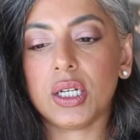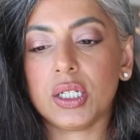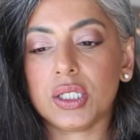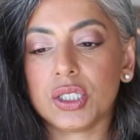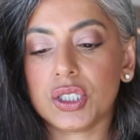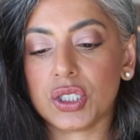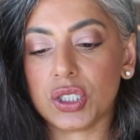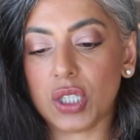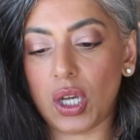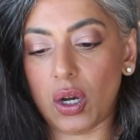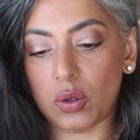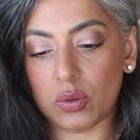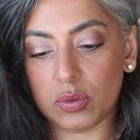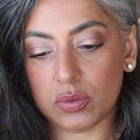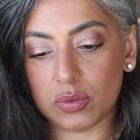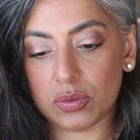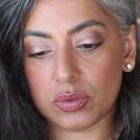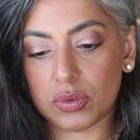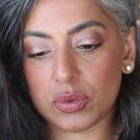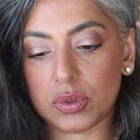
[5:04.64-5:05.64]
So
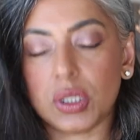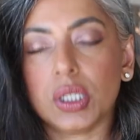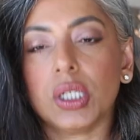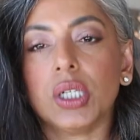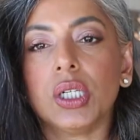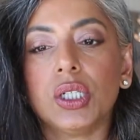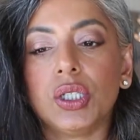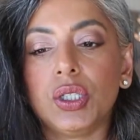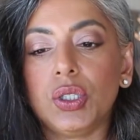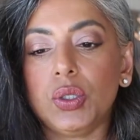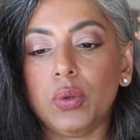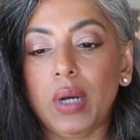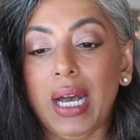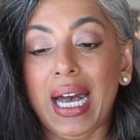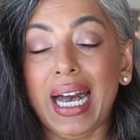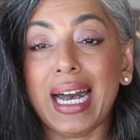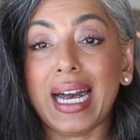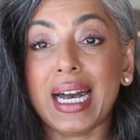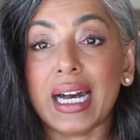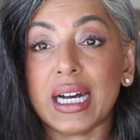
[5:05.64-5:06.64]
you
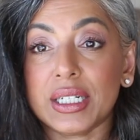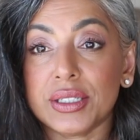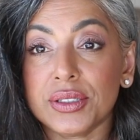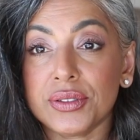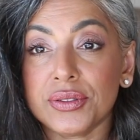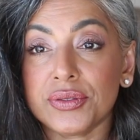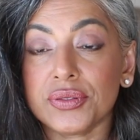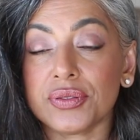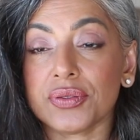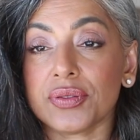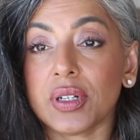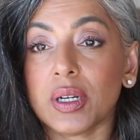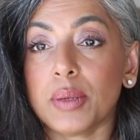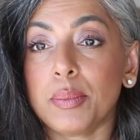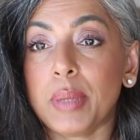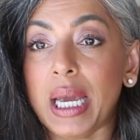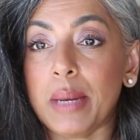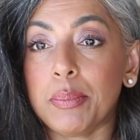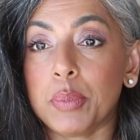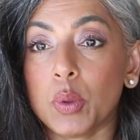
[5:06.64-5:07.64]
have
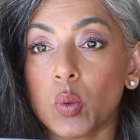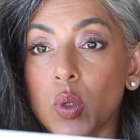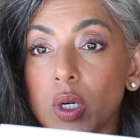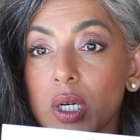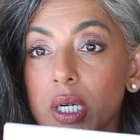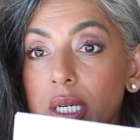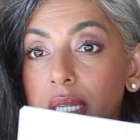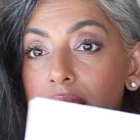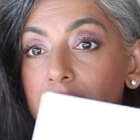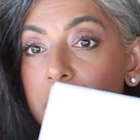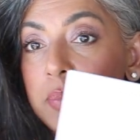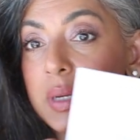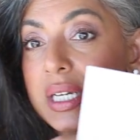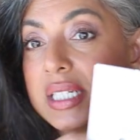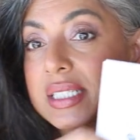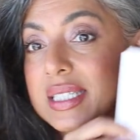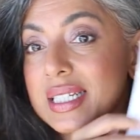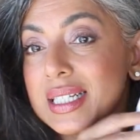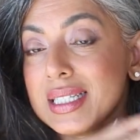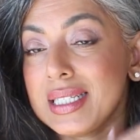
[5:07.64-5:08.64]
paperwork that
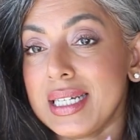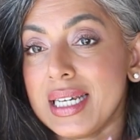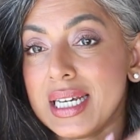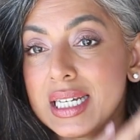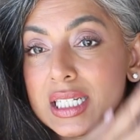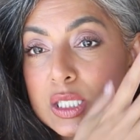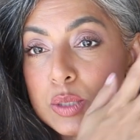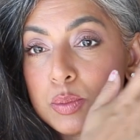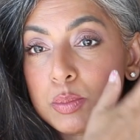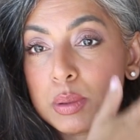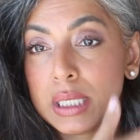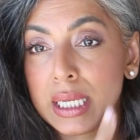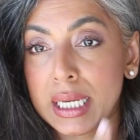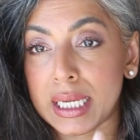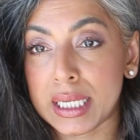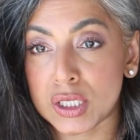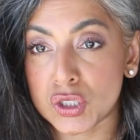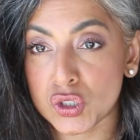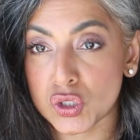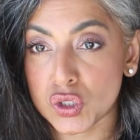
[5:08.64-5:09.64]
basically
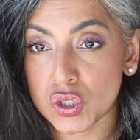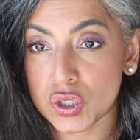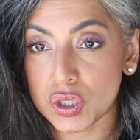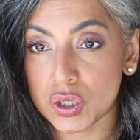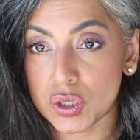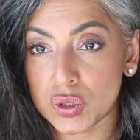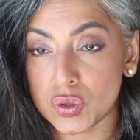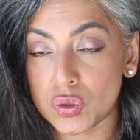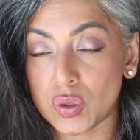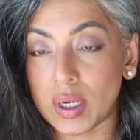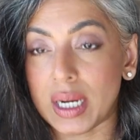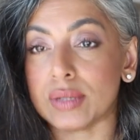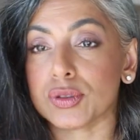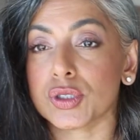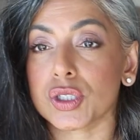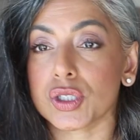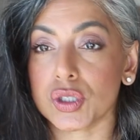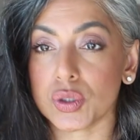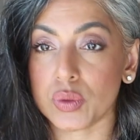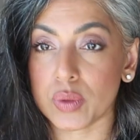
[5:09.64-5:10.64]
explains to you how
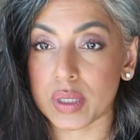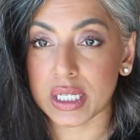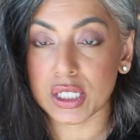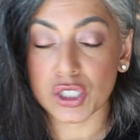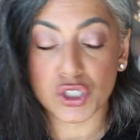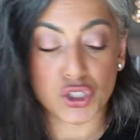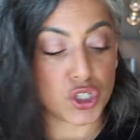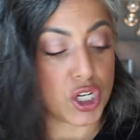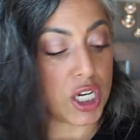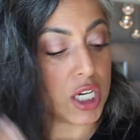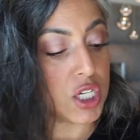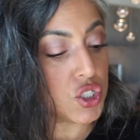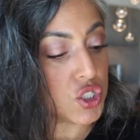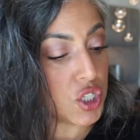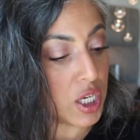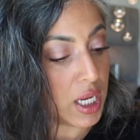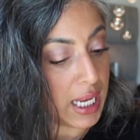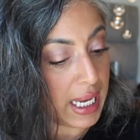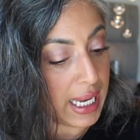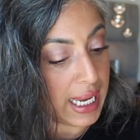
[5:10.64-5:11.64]
to do an exchange
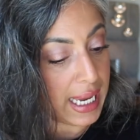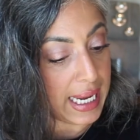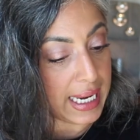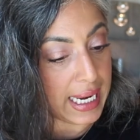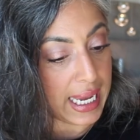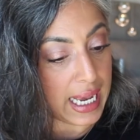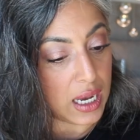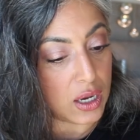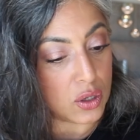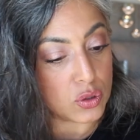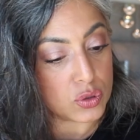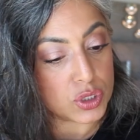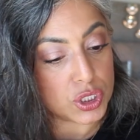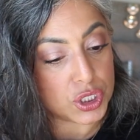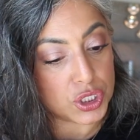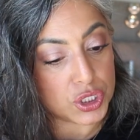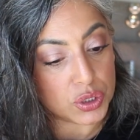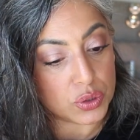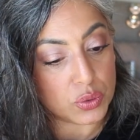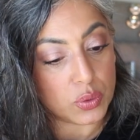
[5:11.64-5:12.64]
and how to
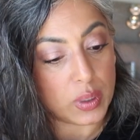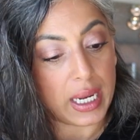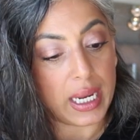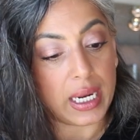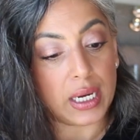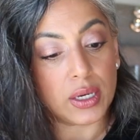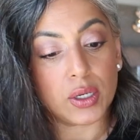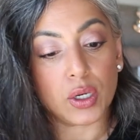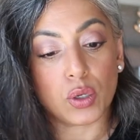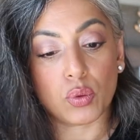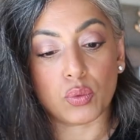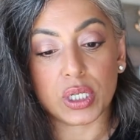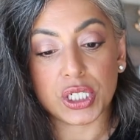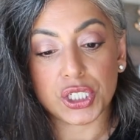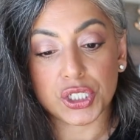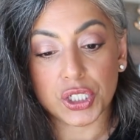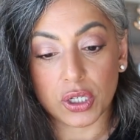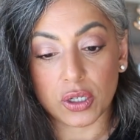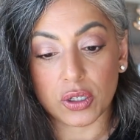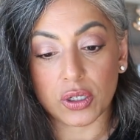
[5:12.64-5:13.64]
do a
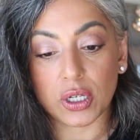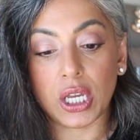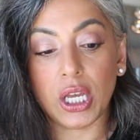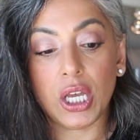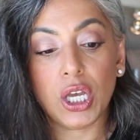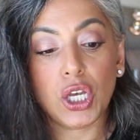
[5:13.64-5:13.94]
return.